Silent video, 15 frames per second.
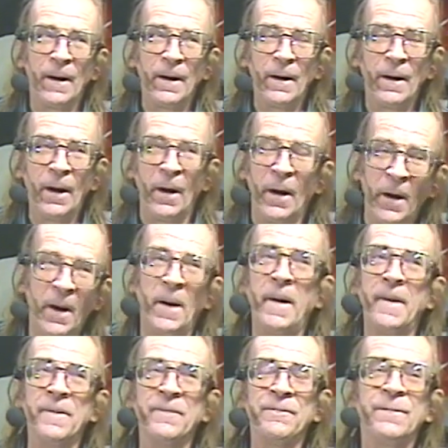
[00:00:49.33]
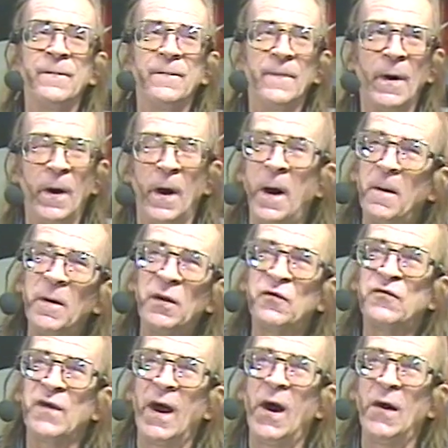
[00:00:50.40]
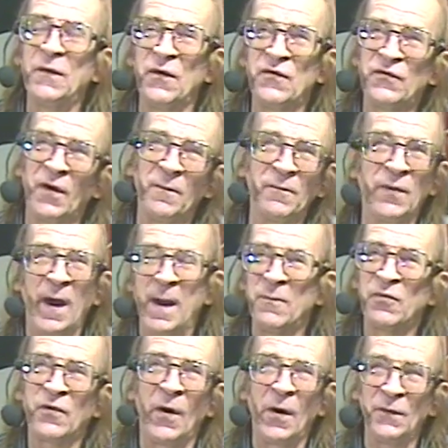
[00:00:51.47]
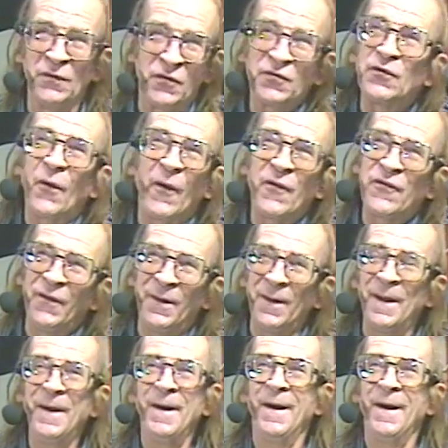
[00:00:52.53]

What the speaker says: humming sound is sometimes called distortion.